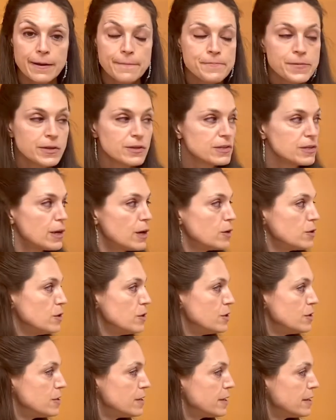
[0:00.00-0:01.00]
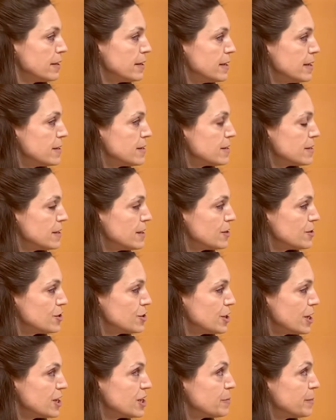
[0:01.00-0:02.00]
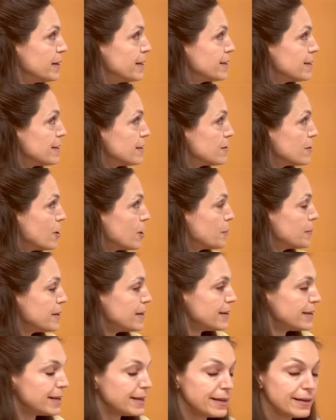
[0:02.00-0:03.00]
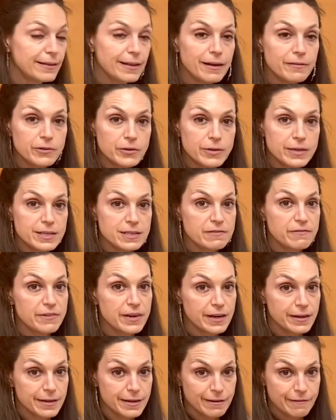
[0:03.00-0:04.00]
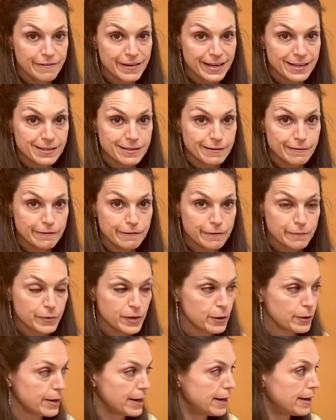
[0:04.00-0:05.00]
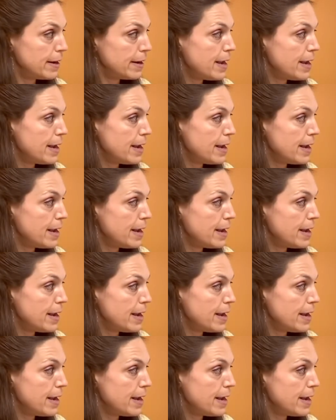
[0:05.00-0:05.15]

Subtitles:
So using this judgment, this RPE level, is very effective, okay?